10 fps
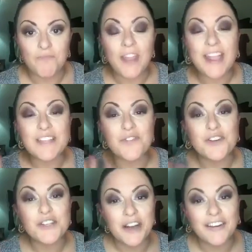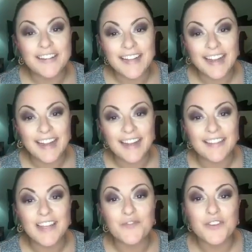Thanks for sharing, Diane.
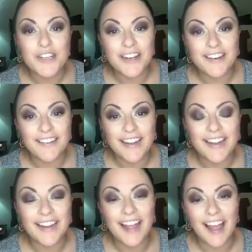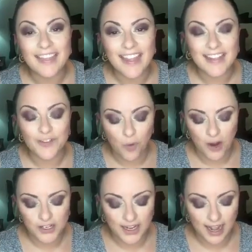Thanks for sharing. Thanks for
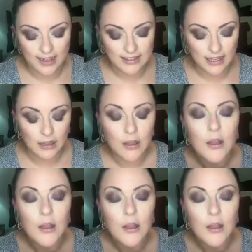watching, Cassie.